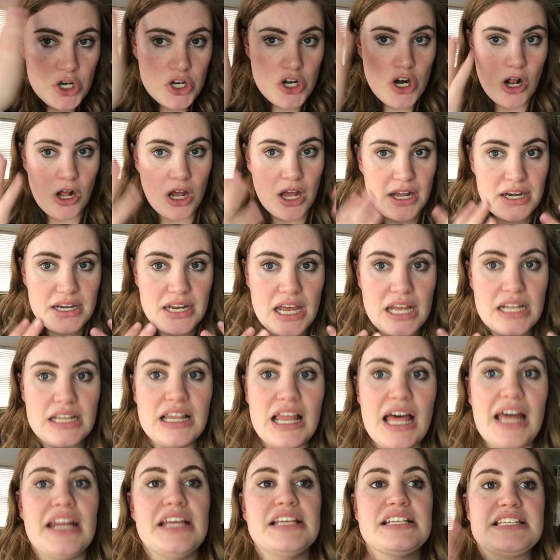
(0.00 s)
it on and
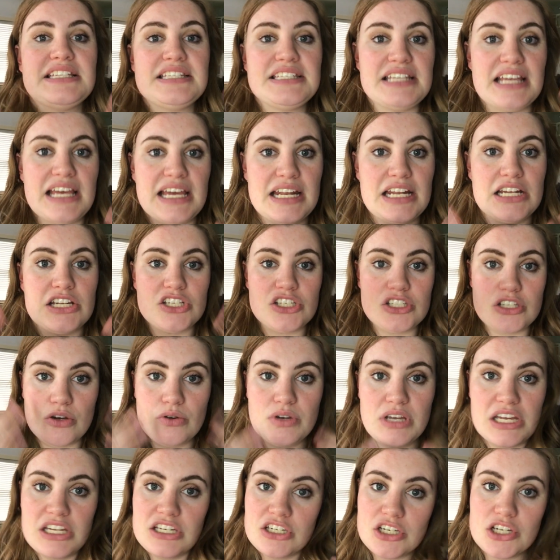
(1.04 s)
let it sit and
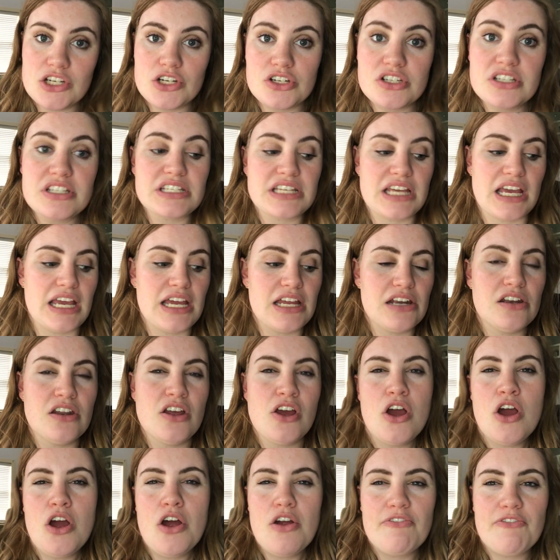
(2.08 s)
soak into your skin
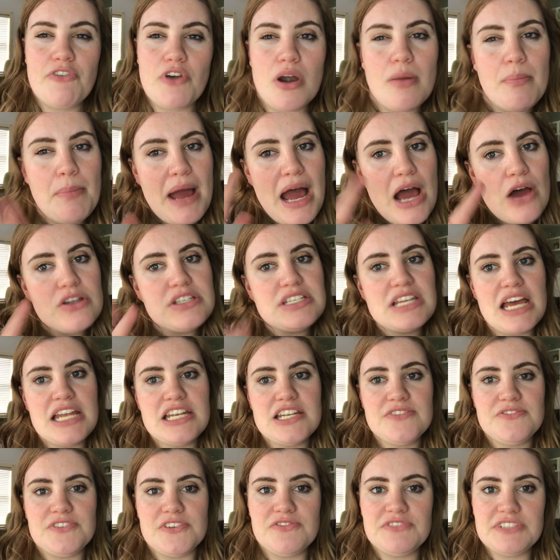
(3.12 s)
for about 10
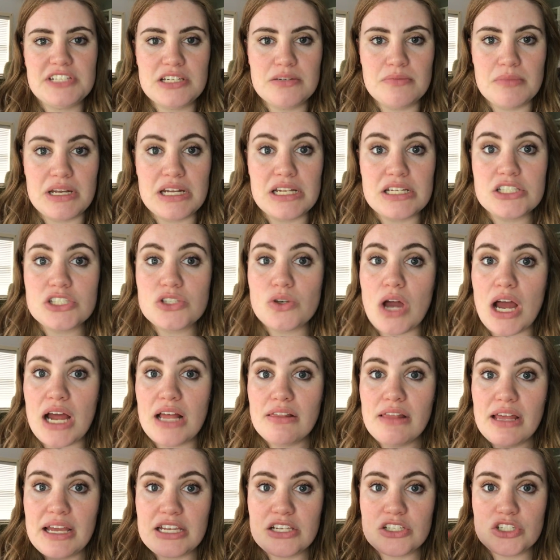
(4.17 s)
to 15 minutes. So I
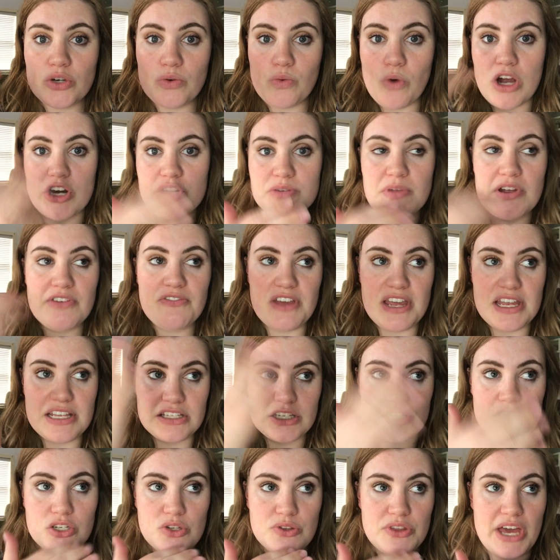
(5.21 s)
like to wash my face
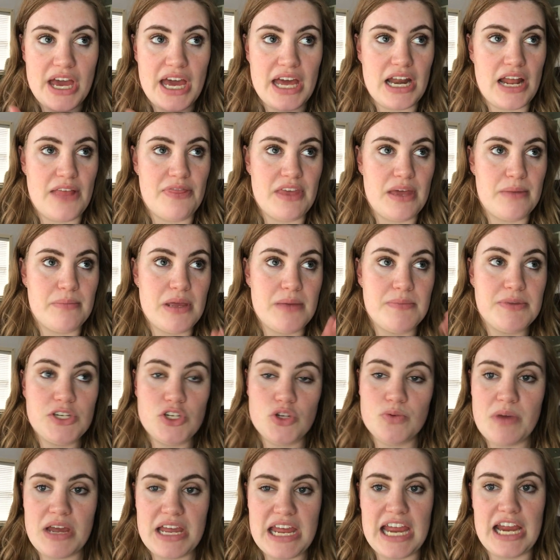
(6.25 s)
and do that, and then maybe
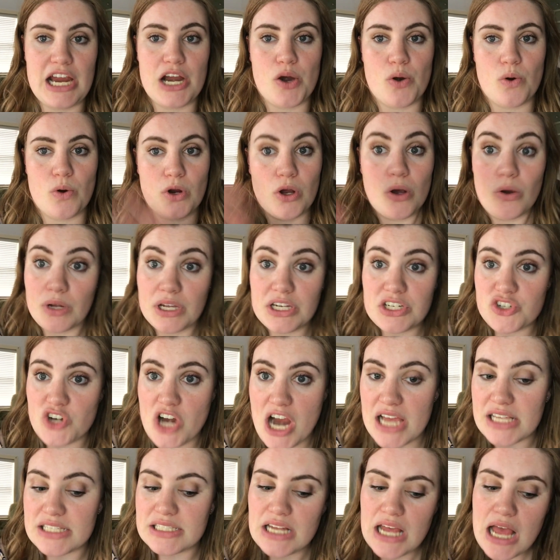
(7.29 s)
do my hair or go get
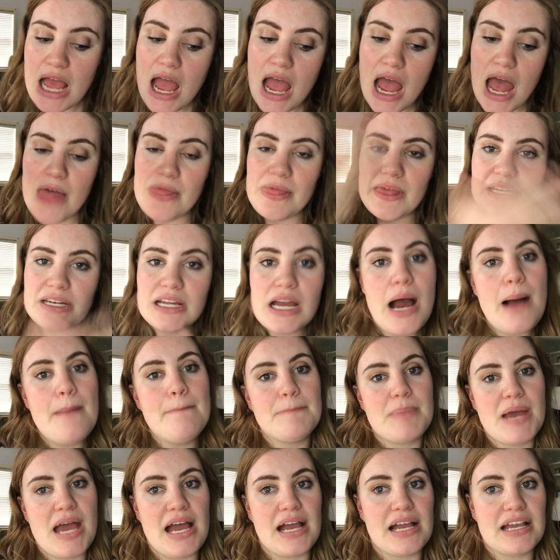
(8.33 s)
dressed, and then come
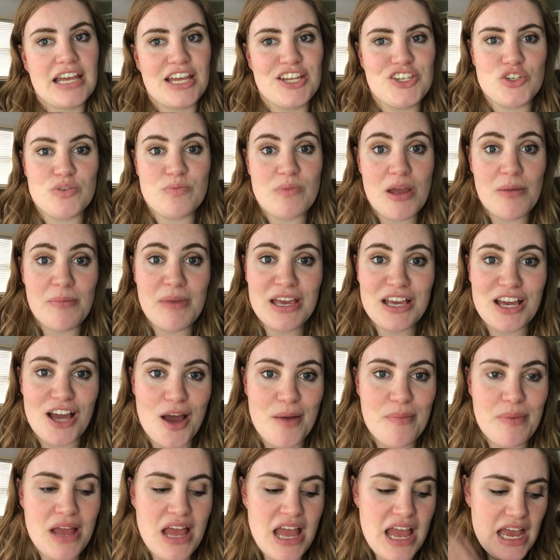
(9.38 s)
back and do my
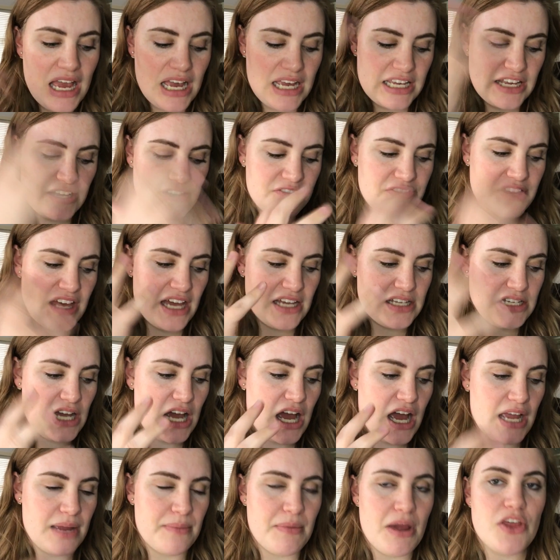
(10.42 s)
makeup and give that
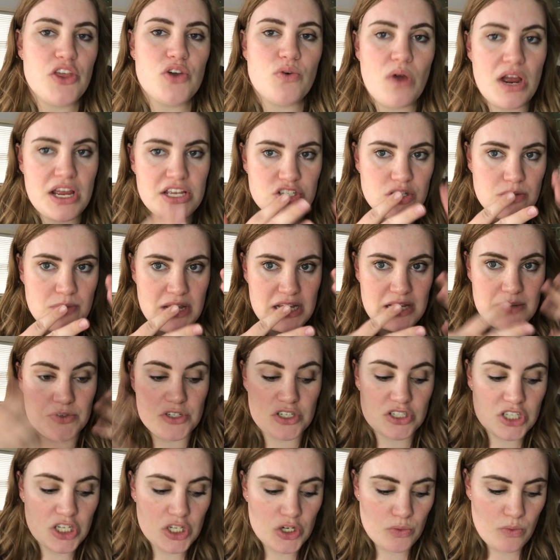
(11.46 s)
time. Otherwise, your makeup's
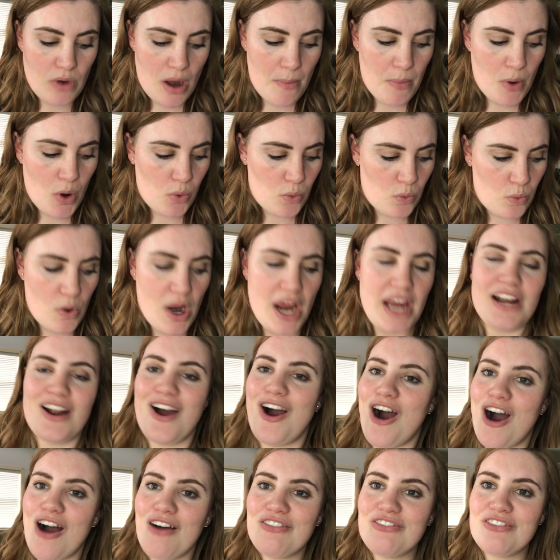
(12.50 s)
just gonna rub right
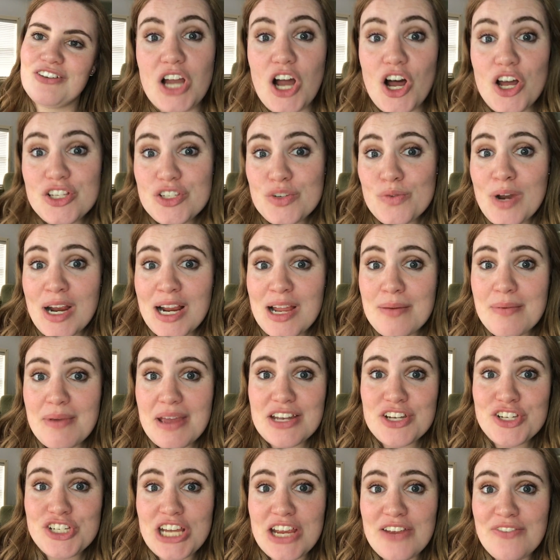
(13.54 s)
off. I also
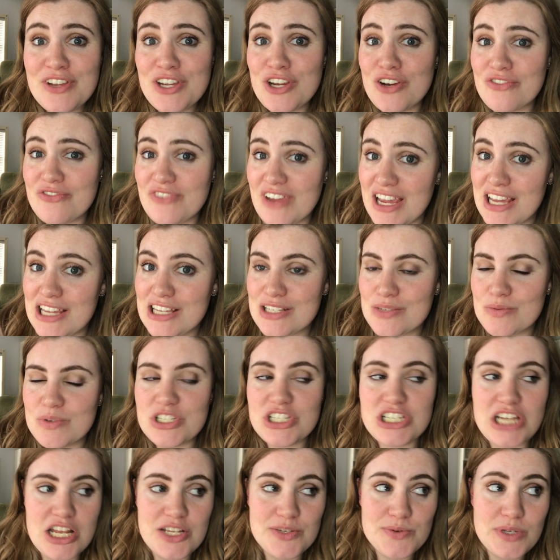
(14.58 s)
recommend shaving your face, which
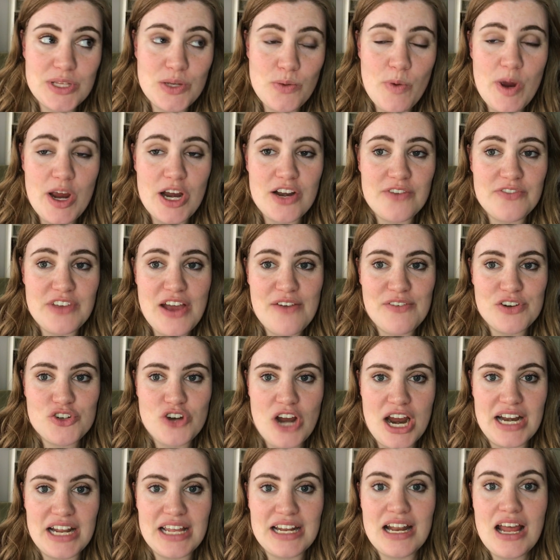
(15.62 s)
sounds really weird if you haven't
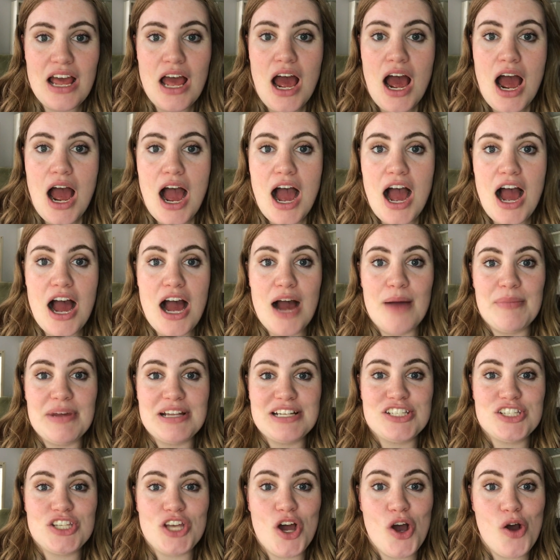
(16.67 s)
tried it.
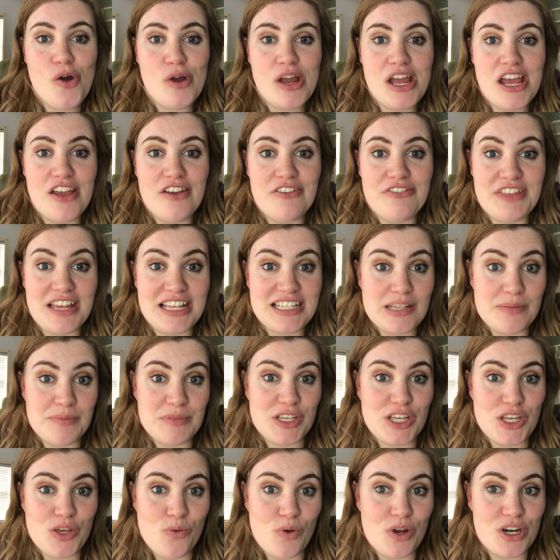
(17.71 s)
And so if that's
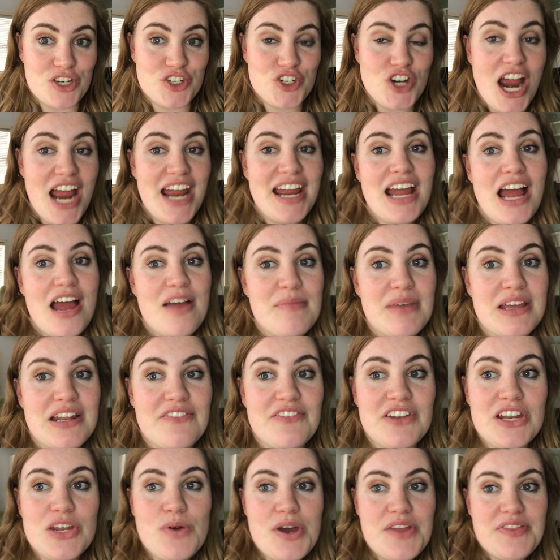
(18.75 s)
something you wanna try, I made a
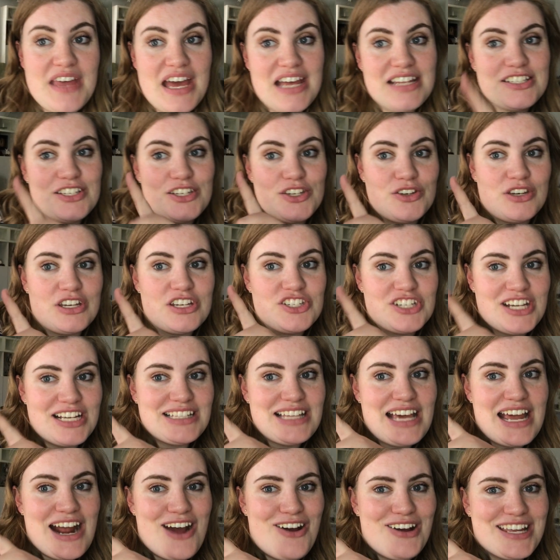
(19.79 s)
video on that, so you can check
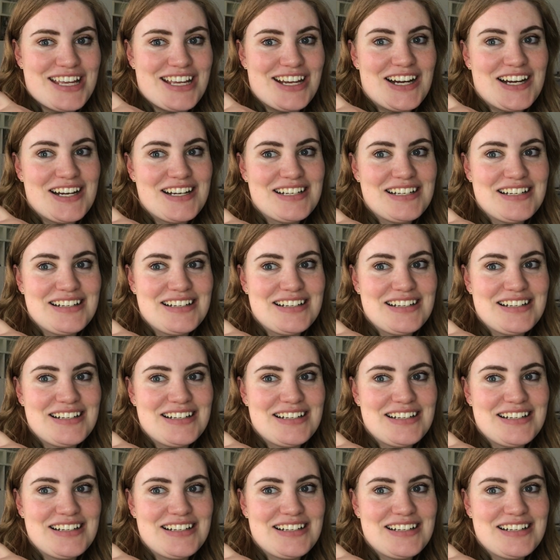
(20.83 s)
that out here.